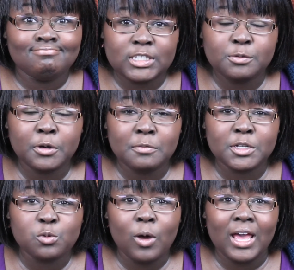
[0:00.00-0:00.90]
It's pretty
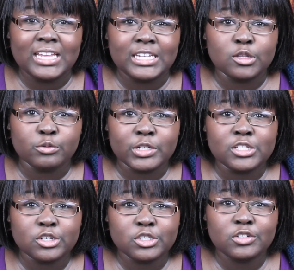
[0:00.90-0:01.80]
much why I did the
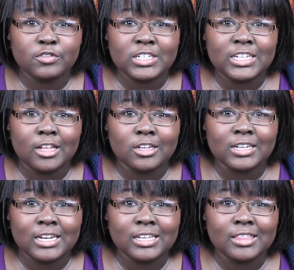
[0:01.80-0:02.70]
research for the
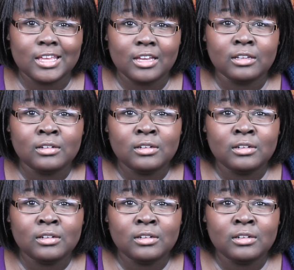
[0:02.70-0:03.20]
telekinetic thing.